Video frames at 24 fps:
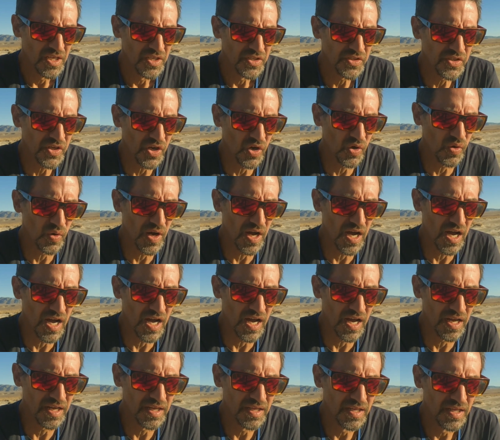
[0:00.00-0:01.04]

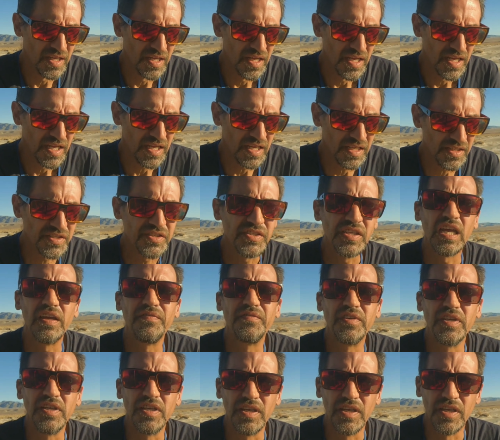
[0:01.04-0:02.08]
So
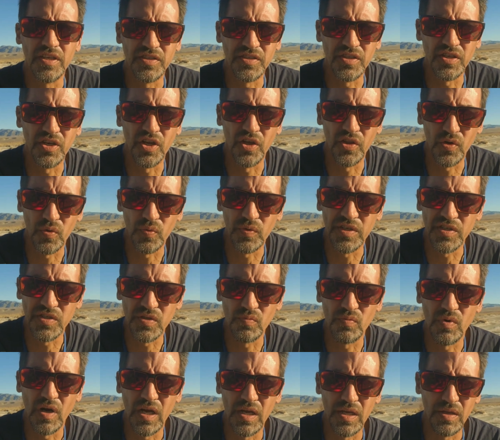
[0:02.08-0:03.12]
safety is another
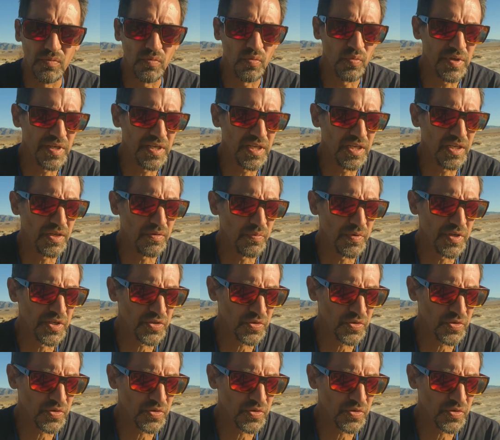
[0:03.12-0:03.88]
reason why we